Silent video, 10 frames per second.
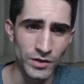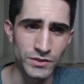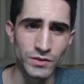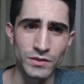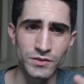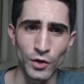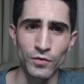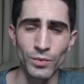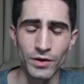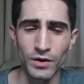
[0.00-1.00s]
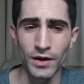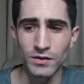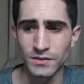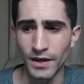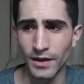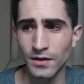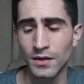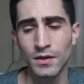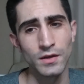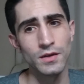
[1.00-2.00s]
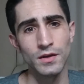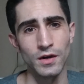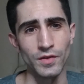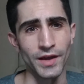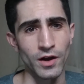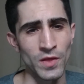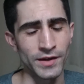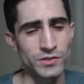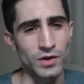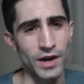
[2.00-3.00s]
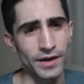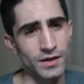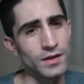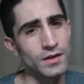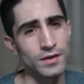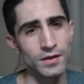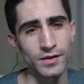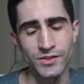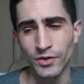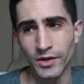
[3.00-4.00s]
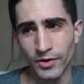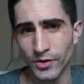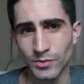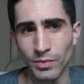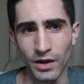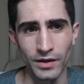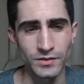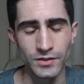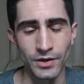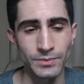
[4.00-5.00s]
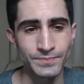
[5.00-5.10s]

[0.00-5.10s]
It's also start from where your hair is at. On that track, you still need to grow some bangs.